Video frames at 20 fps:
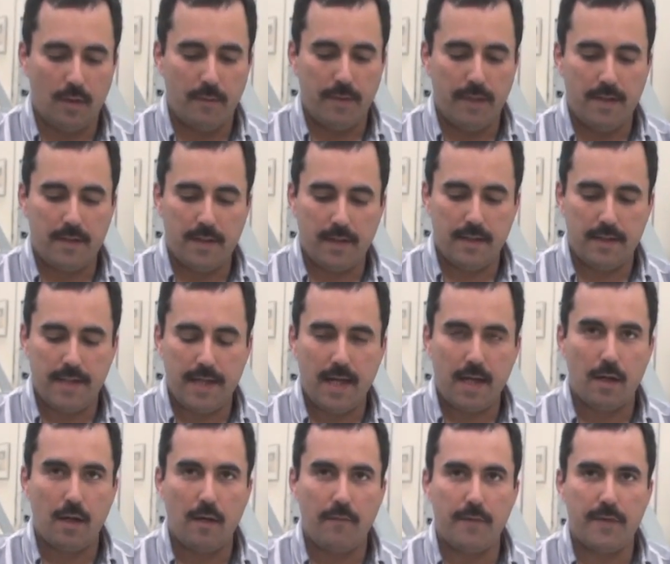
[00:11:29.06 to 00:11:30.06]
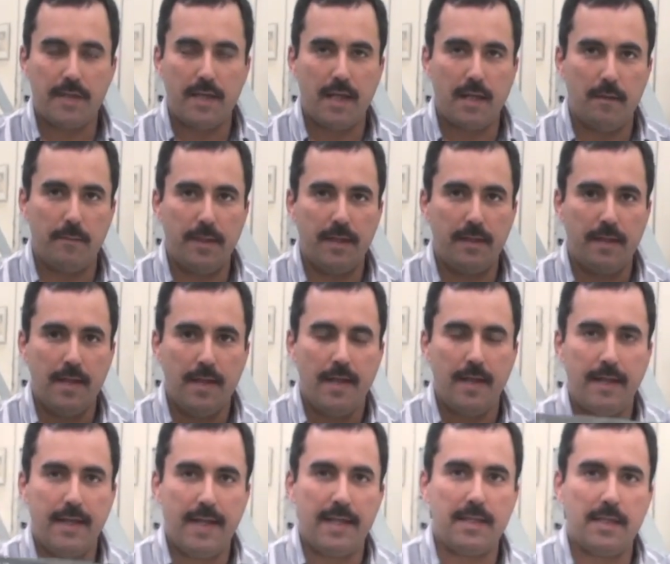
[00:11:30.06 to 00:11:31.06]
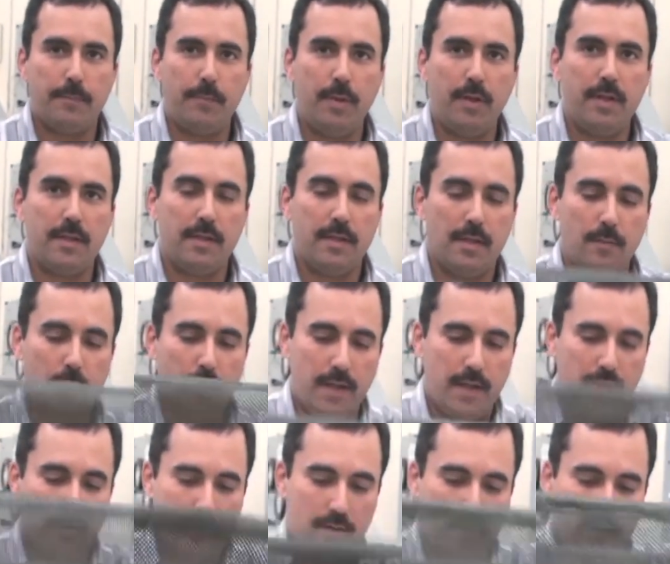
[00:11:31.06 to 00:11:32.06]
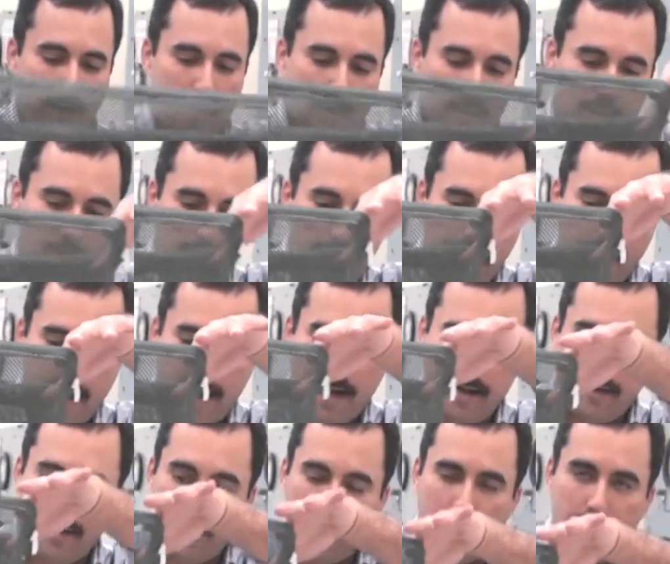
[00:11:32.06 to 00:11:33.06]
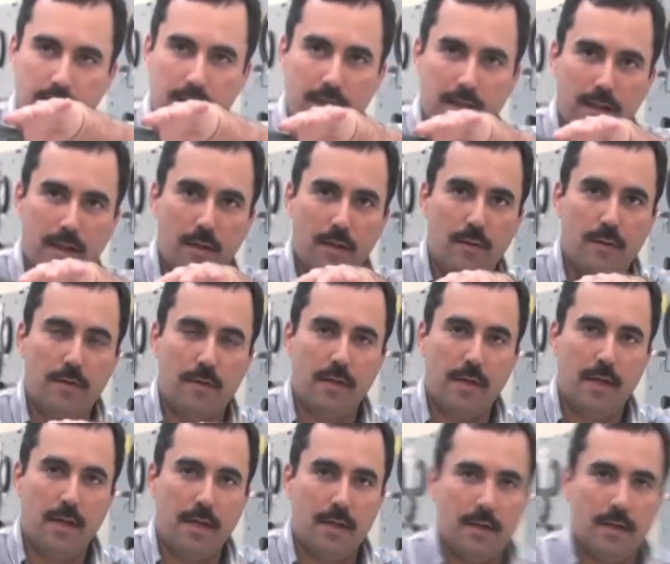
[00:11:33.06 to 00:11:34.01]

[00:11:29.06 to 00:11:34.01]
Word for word: orbit, he's going to take off his helmet, and he has to put it somewhere. So this okay. is a bag that he's going to use